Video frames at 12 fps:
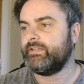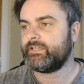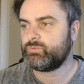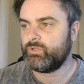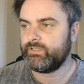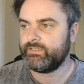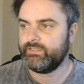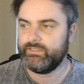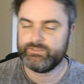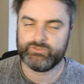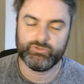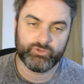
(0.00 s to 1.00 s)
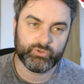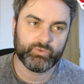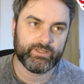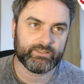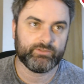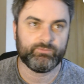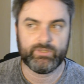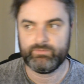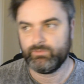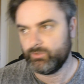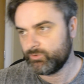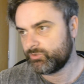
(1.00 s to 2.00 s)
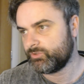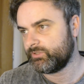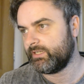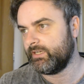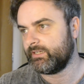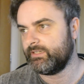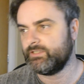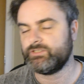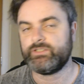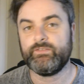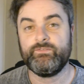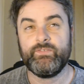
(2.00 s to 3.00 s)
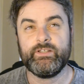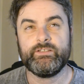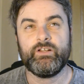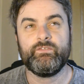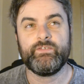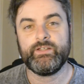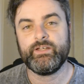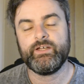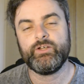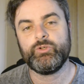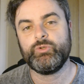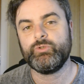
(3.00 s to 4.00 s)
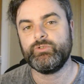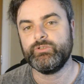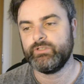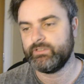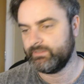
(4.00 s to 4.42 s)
Next one is New England Revolution against Philadelphia Union.